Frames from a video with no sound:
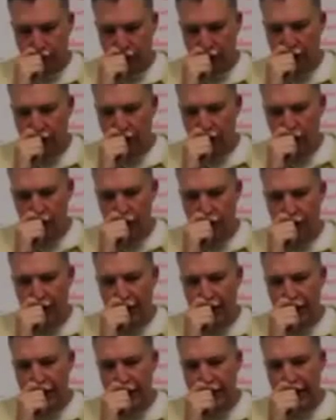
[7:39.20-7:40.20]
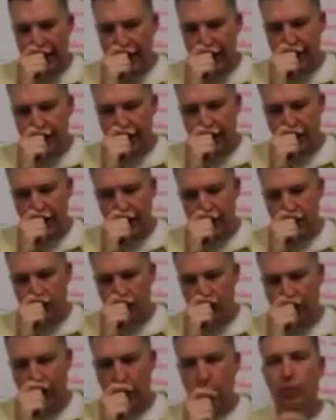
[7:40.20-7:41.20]
Another thing that
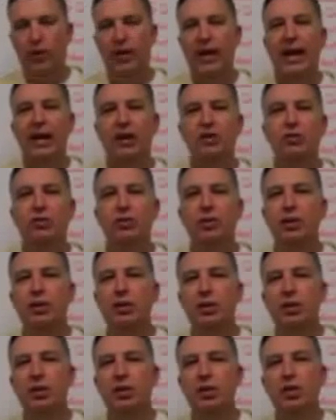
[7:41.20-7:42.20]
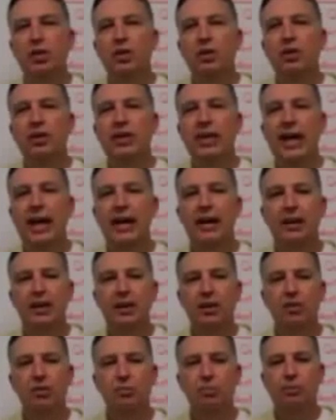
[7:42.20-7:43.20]
you might want to actually look at
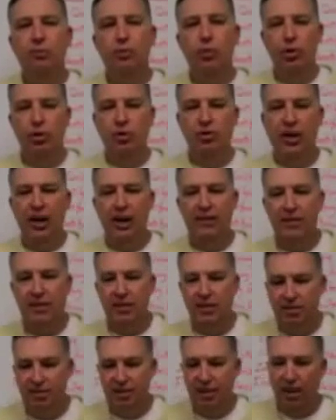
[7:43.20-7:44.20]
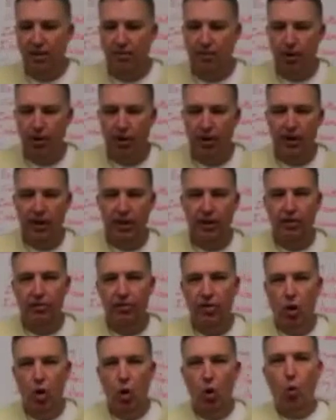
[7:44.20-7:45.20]
is, before you dive into the telemarketing, is
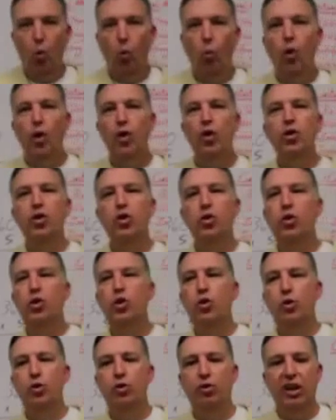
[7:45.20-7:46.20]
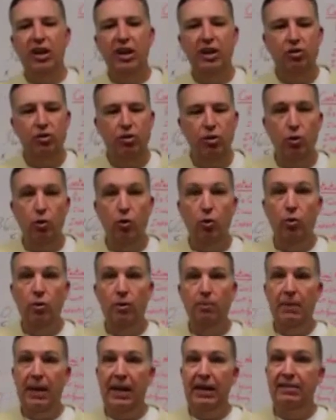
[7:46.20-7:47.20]
what are you using to
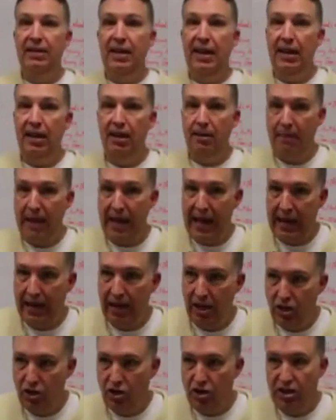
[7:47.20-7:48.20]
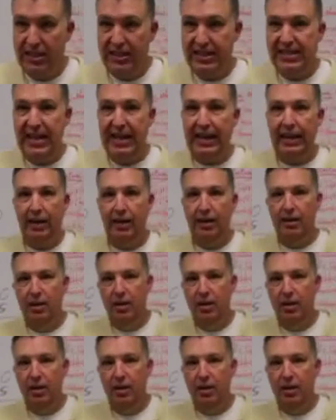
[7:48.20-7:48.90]
maintain and manage the data?